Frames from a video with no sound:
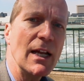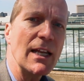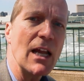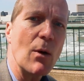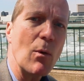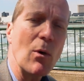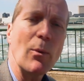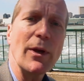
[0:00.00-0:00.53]

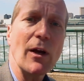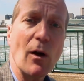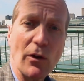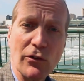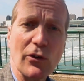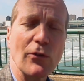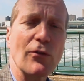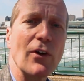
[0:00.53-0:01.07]
Now what we
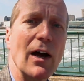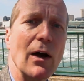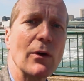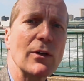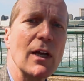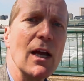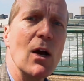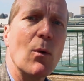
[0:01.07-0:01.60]
also
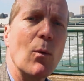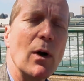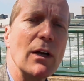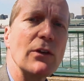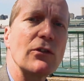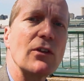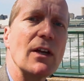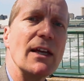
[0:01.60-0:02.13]
found
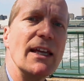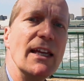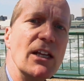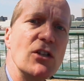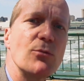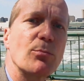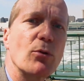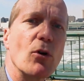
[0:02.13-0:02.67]
was
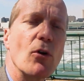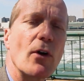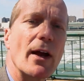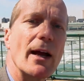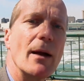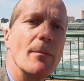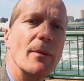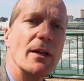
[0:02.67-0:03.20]
each
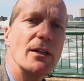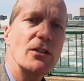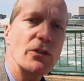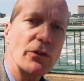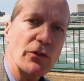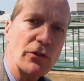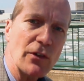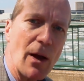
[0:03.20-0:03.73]
program
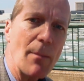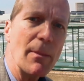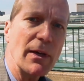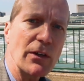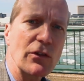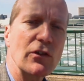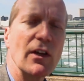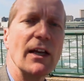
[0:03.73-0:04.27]
to some
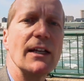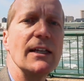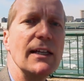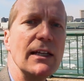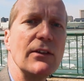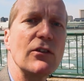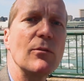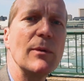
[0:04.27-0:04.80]
extent
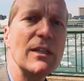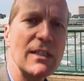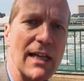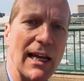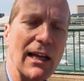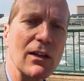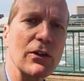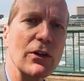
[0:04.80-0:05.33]
needs to be
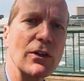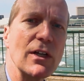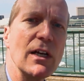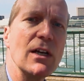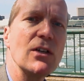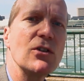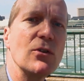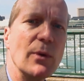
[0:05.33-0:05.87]
tailored
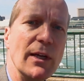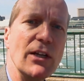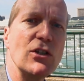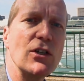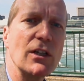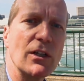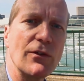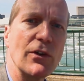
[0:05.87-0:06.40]
to
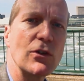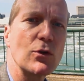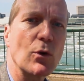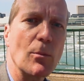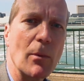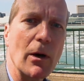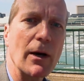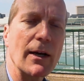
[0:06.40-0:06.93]
each
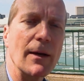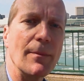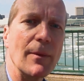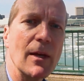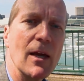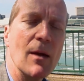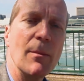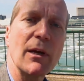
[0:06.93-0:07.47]
individual market,
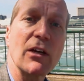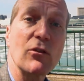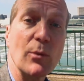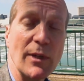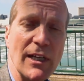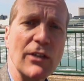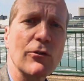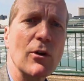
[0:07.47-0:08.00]
because
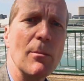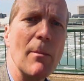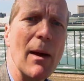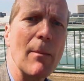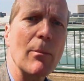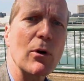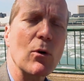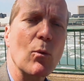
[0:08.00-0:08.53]
we need to
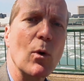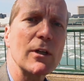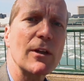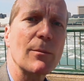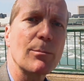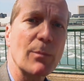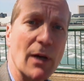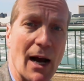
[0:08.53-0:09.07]
remember one of
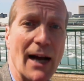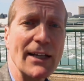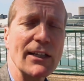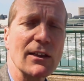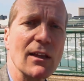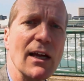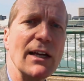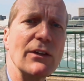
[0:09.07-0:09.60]
the
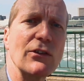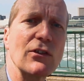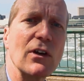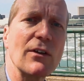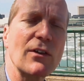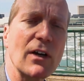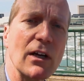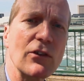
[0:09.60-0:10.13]
guiding lights
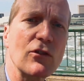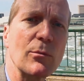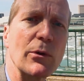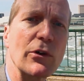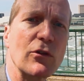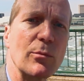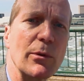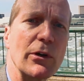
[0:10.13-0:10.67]
of
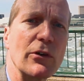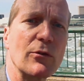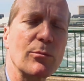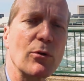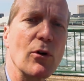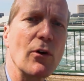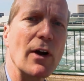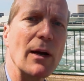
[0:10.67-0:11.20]
customer experience
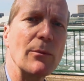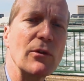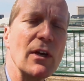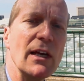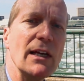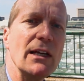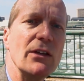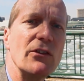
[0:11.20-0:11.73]
programs
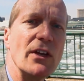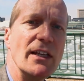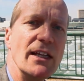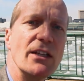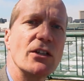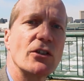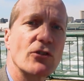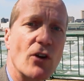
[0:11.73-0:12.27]
is they
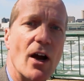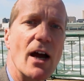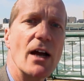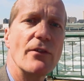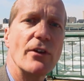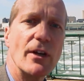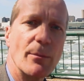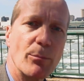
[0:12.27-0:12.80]
need to
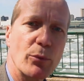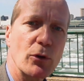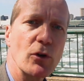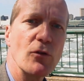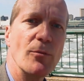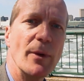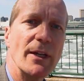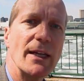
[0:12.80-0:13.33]
drive
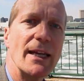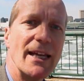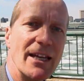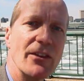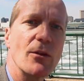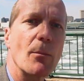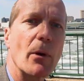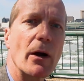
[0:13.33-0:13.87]
improvement
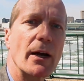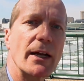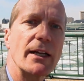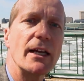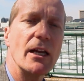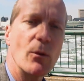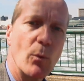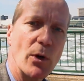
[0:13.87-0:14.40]
in the market
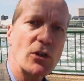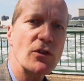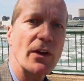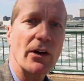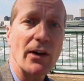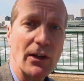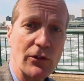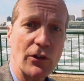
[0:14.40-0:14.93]
in which
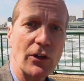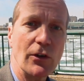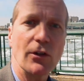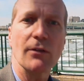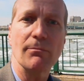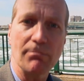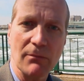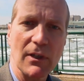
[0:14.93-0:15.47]
they are
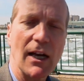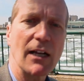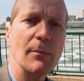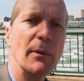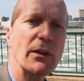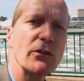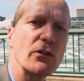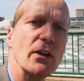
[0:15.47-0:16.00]
executed. Kind of
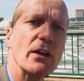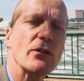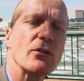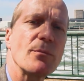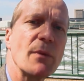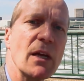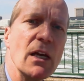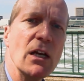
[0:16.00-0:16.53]
makes
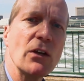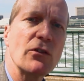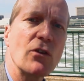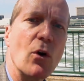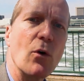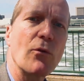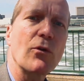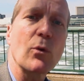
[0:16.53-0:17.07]
sense.
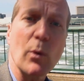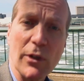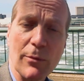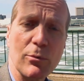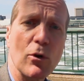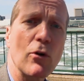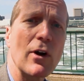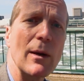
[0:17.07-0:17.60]
So for one of the
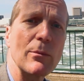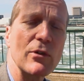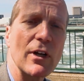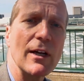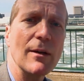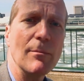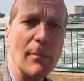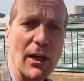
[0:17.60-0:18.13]
programs
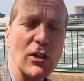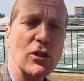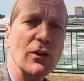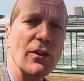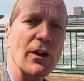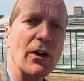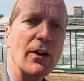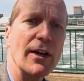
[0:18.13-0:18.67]
I
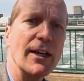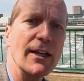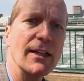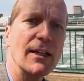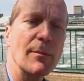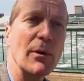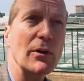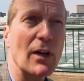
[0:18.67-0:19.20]
mentioned there,
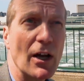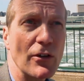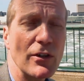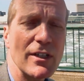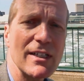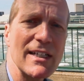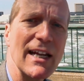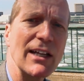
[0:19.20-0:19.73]
in about
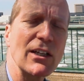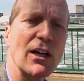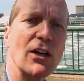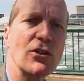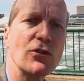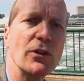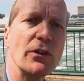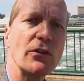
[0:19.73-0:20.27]
110
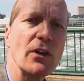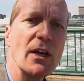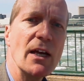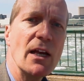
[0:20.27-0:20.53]
countries,